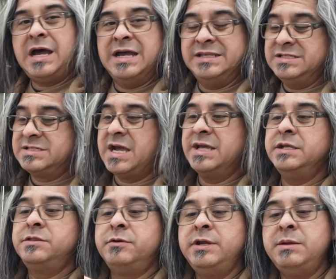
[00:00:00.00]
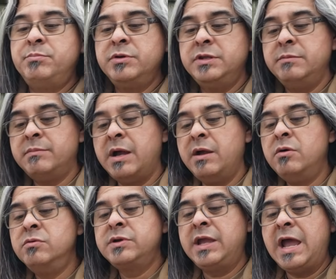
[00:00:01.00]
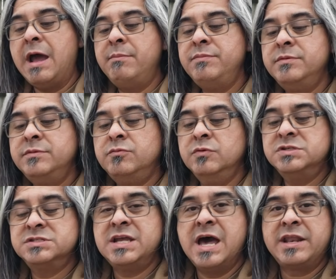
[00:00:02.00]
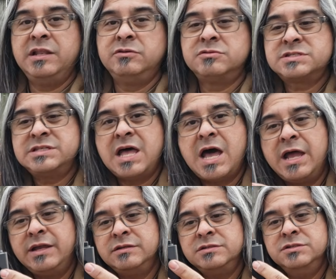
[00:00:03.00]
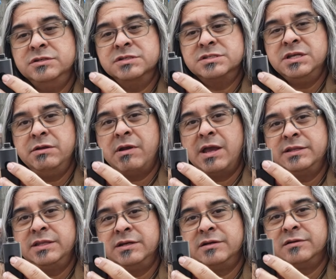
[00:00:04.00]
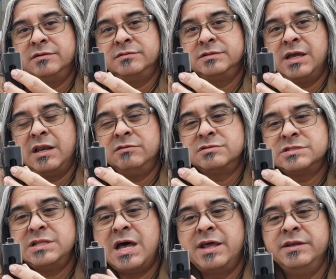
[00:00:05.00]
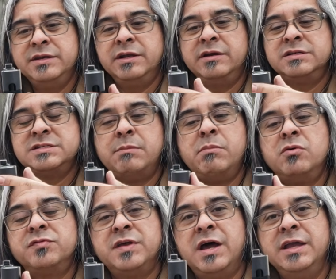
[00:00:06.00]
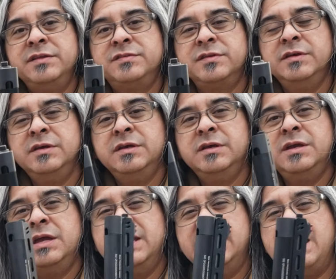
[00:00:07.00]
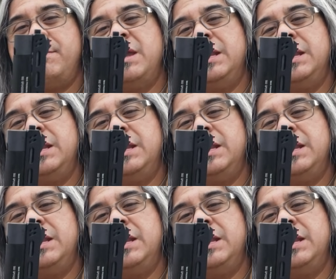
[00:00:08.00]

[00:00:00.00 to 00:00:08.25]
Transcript: I designed and 3D printed my own cap, which has got a little slot. You can see right there, it's got a little slot in there. It's on both sides. And that